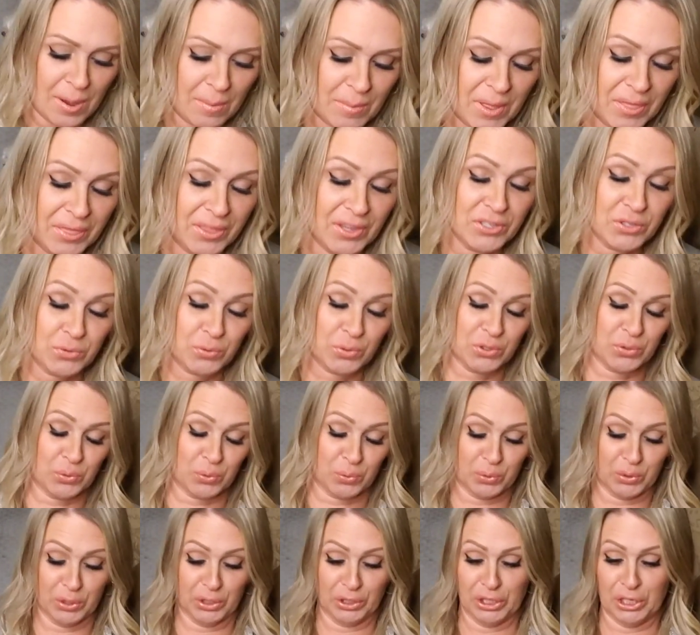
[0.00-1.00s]
This was
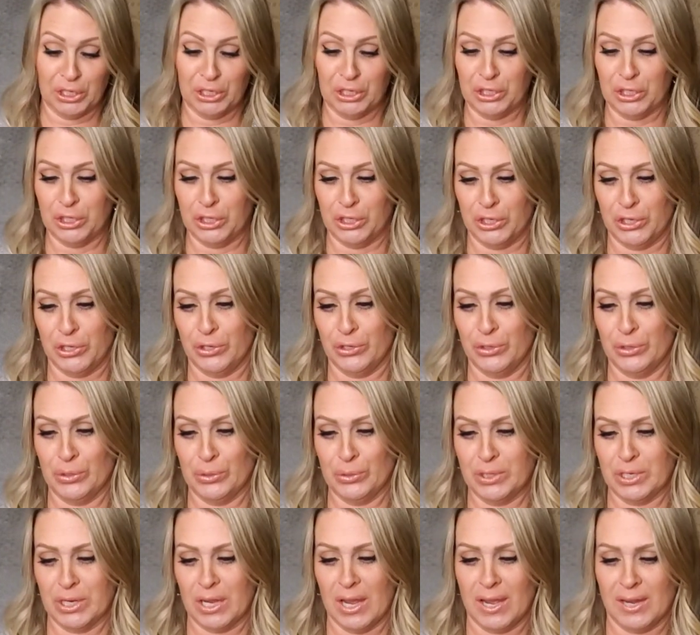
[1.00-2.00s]
really
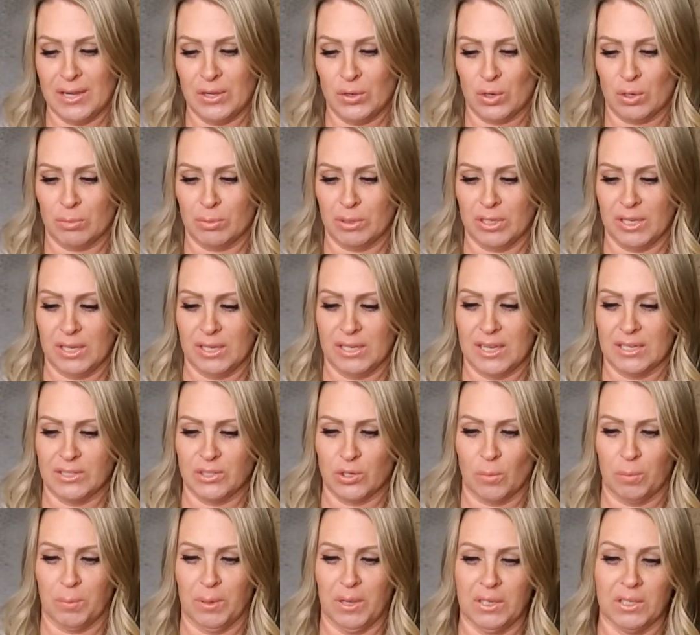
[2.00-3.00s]
cute. I normally, again,
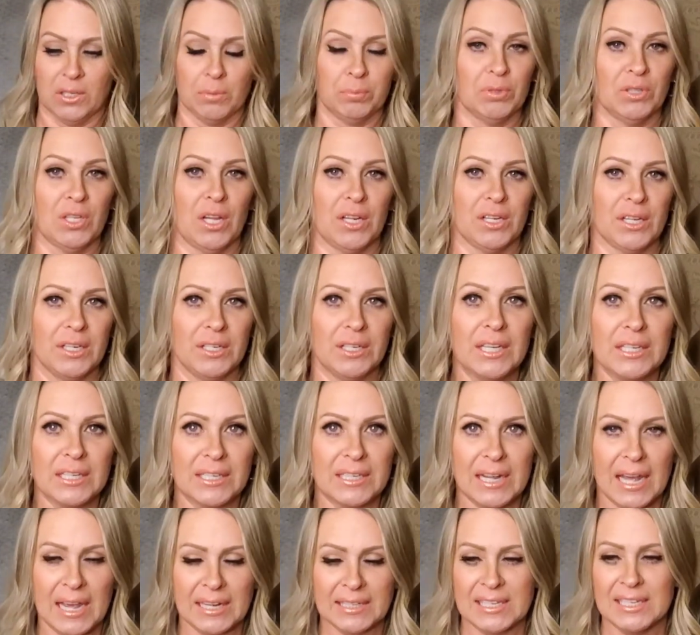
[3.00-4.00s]
don't pick up a lot of
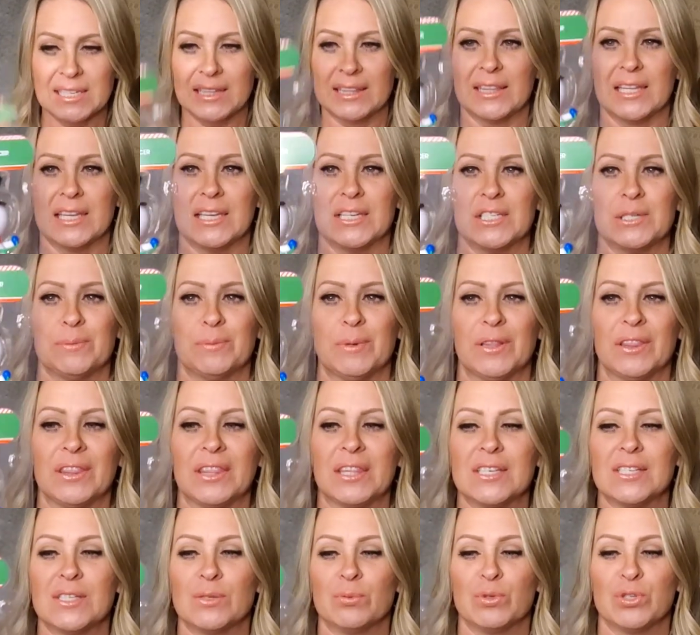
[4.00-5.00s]
knick-knacky things, but
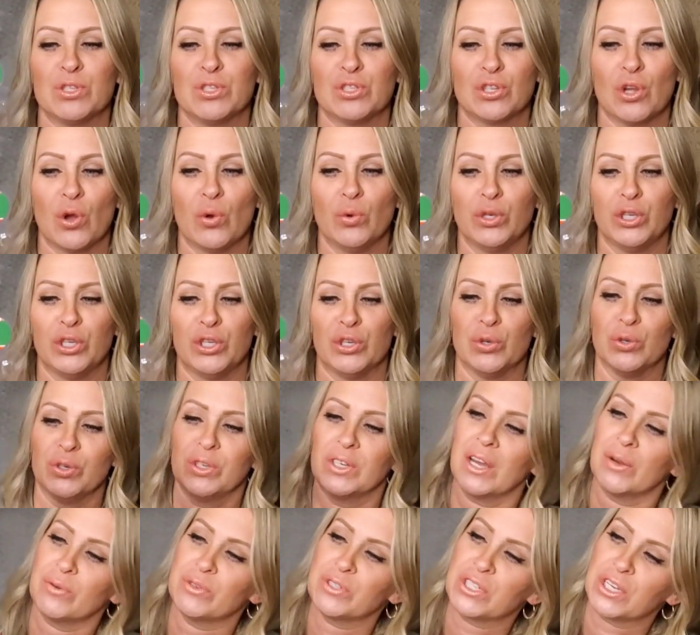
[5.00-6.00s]
this was so cute.
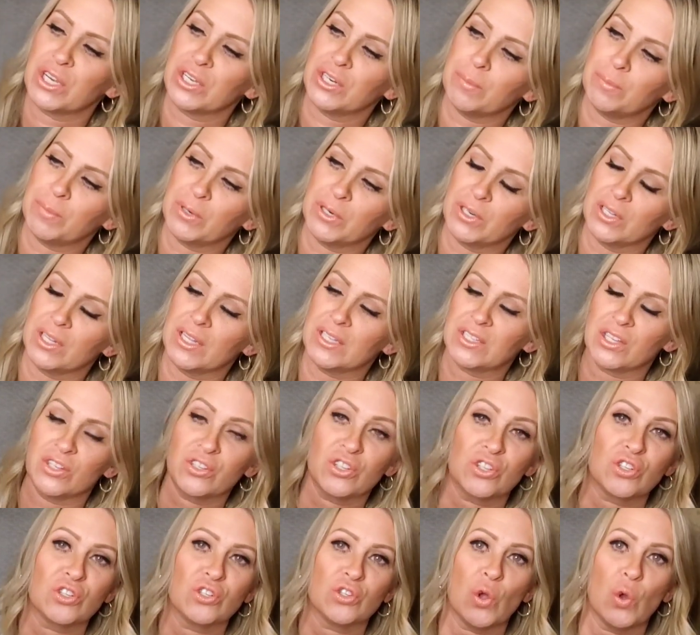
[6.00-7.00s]
And I was going to put it's a
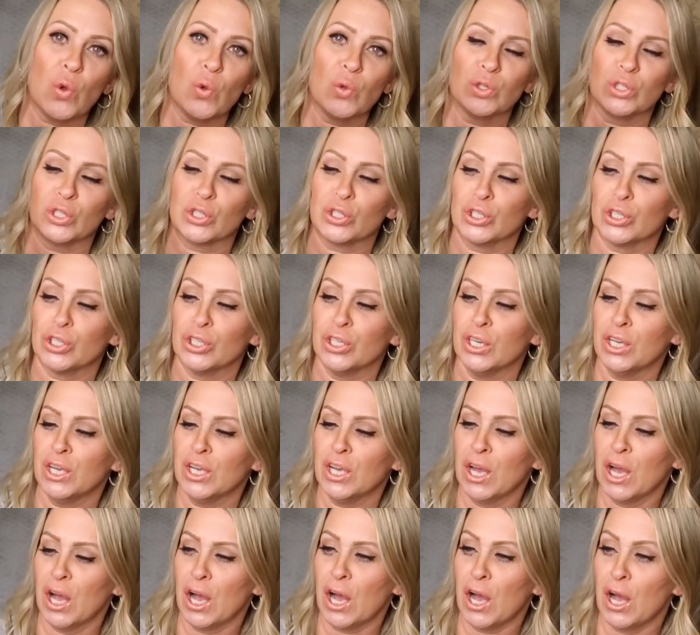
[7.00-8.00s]
solar
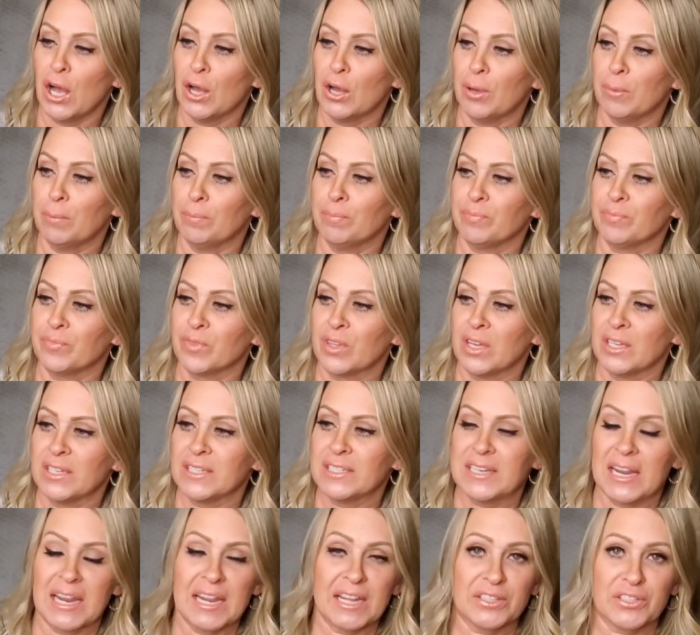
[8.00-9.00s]

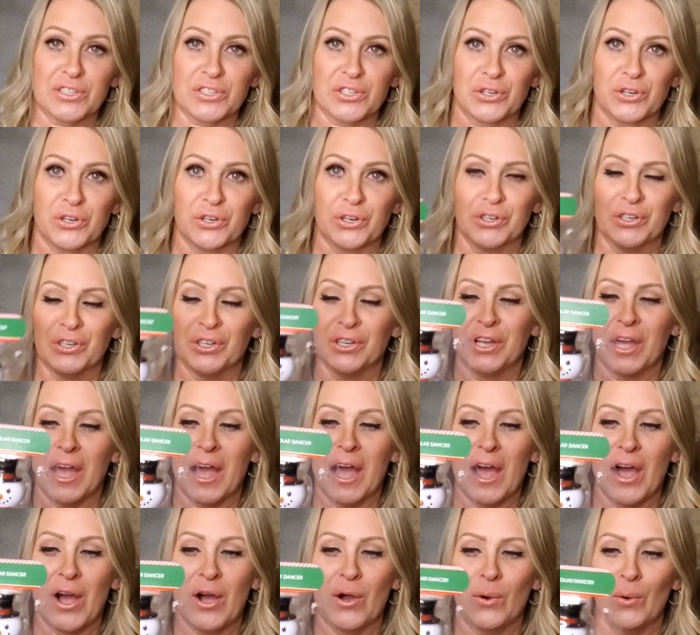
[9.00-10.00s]
dancer.
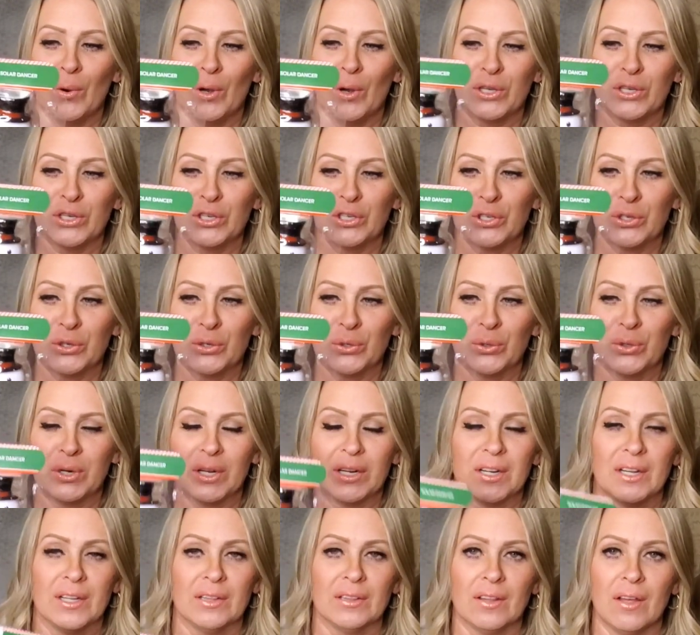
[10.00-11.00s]
How cute. And
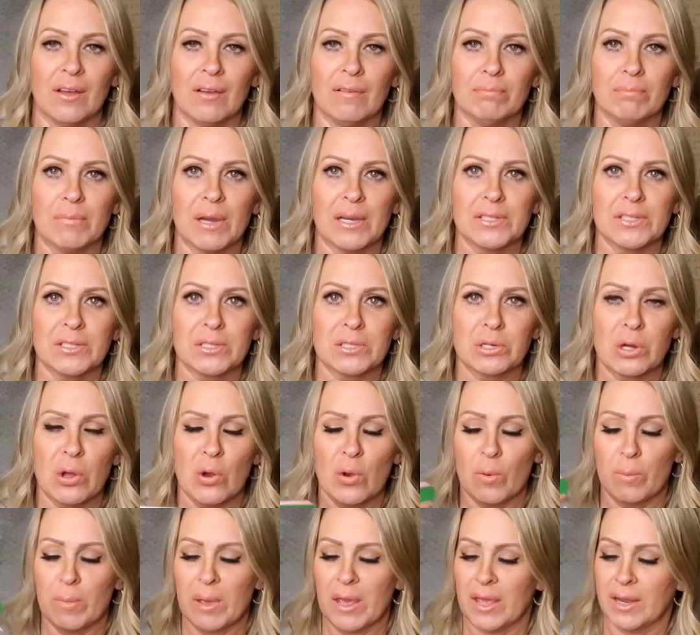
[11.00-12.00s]
I love my
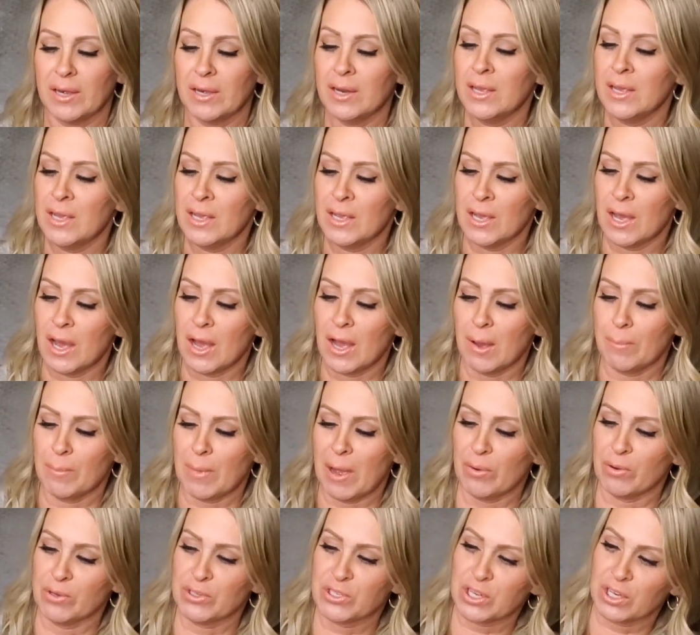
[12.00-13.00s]
snowman.
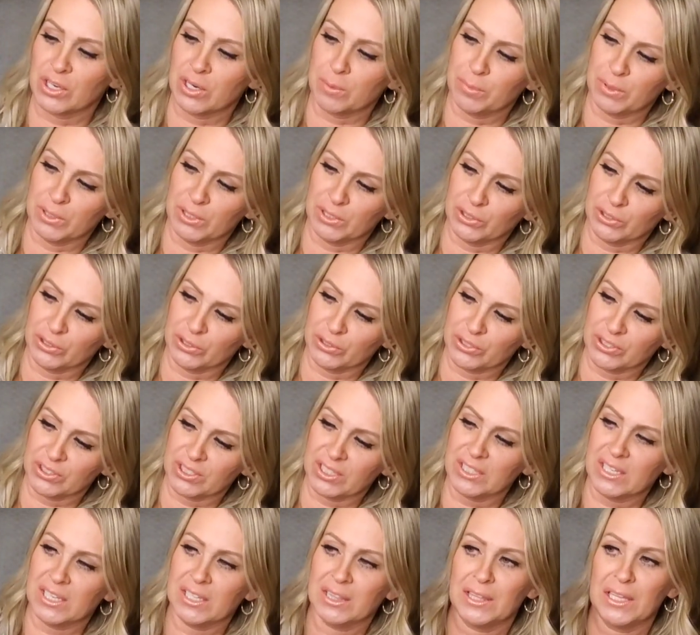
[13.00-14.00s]
I was going to put a little
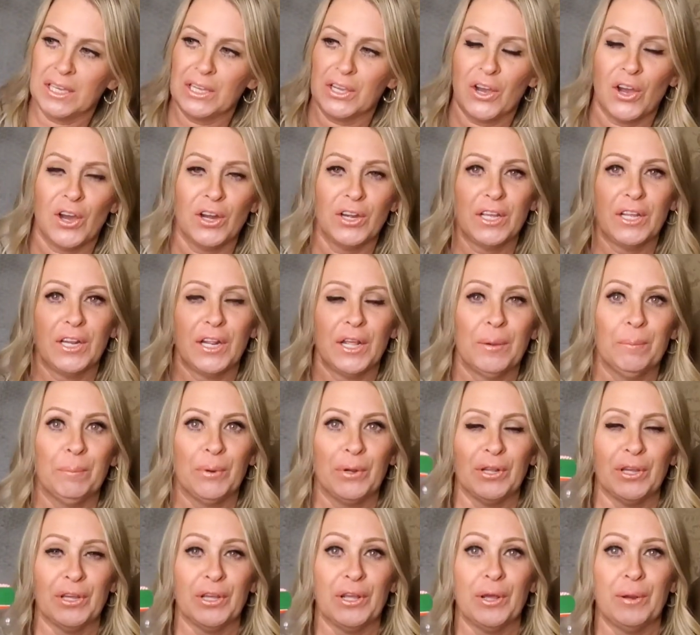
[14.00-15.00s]
sticky thing on it and
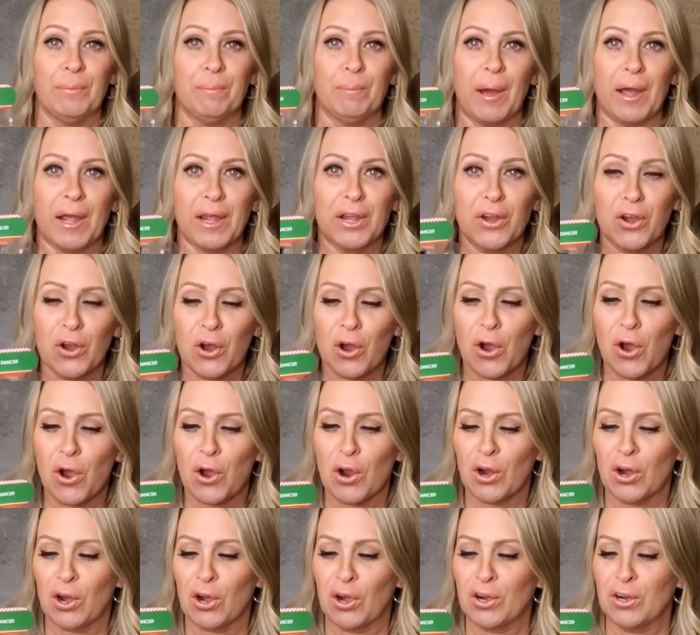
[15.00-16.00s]
put it in my
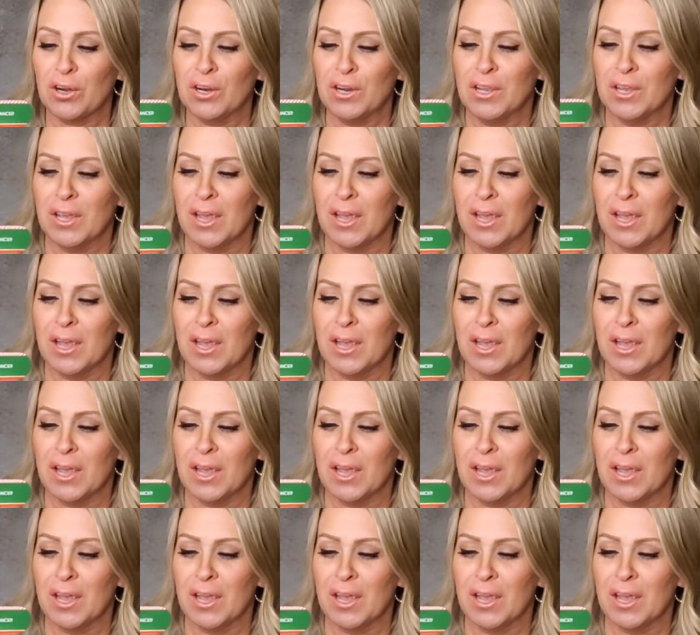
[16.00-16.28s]
car.